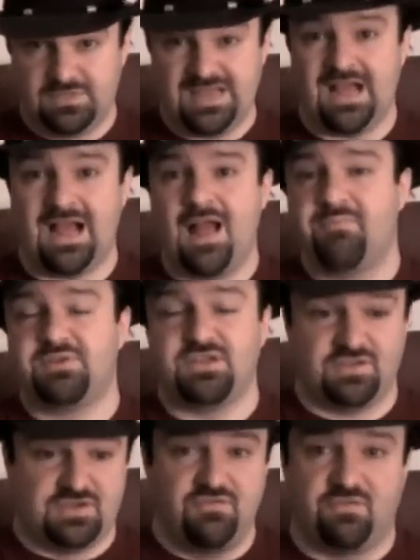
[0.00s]
the
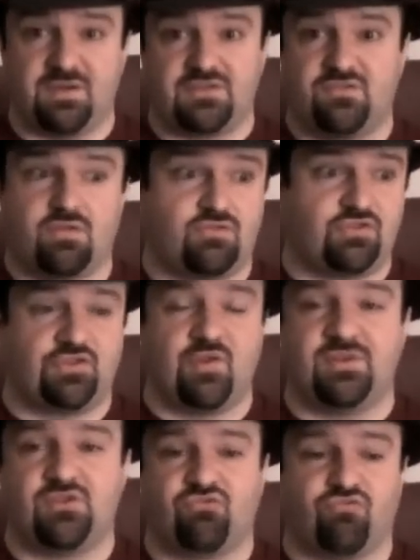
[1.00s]
option, excuse me, my
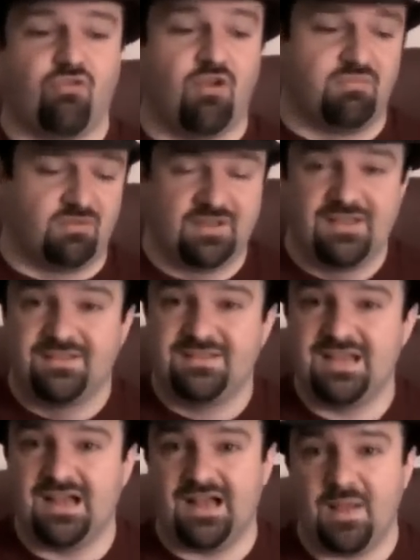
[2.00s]
stomach just rumbled,
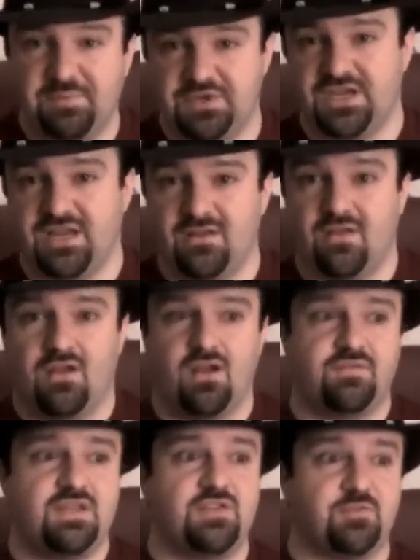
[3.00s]
the option
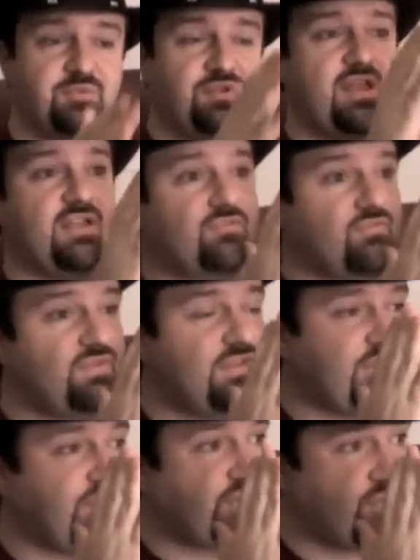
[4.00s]
of either playing through
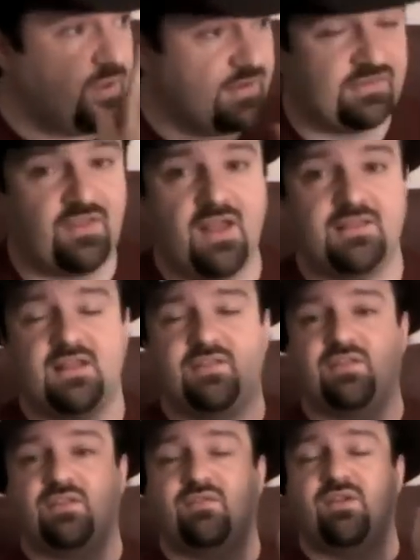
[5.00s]
this quest line
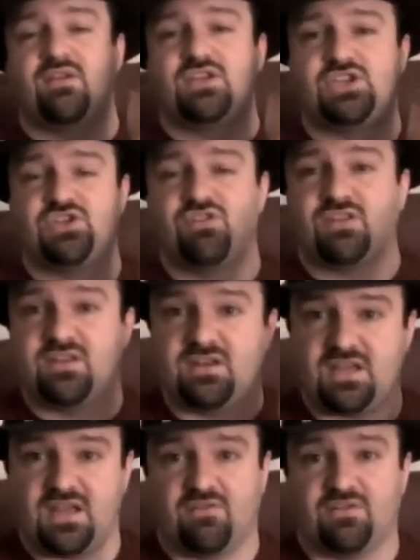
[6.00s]
that's very strict and
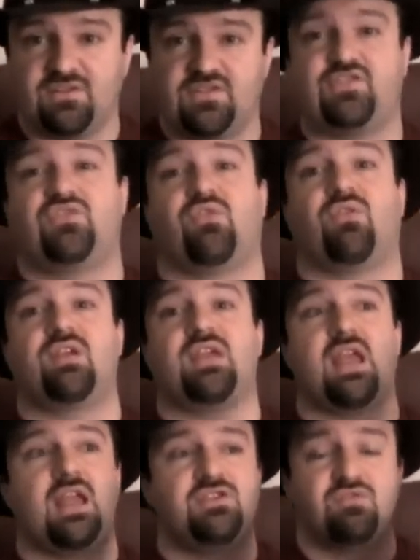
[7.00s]
adherent to the
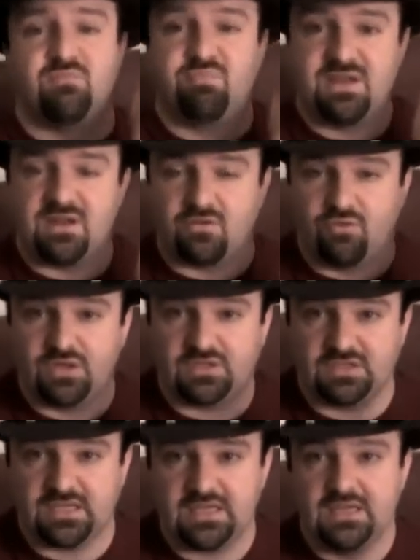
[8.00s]
story and you can beat it
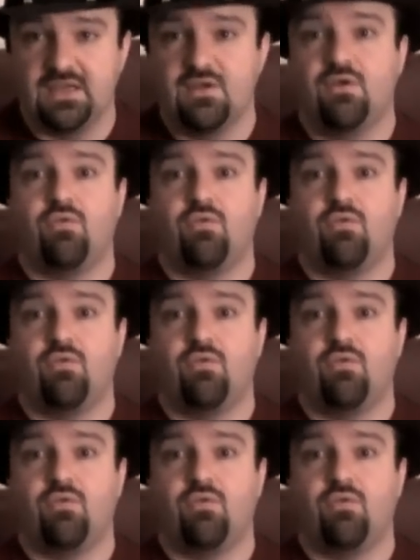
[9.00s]
quickly,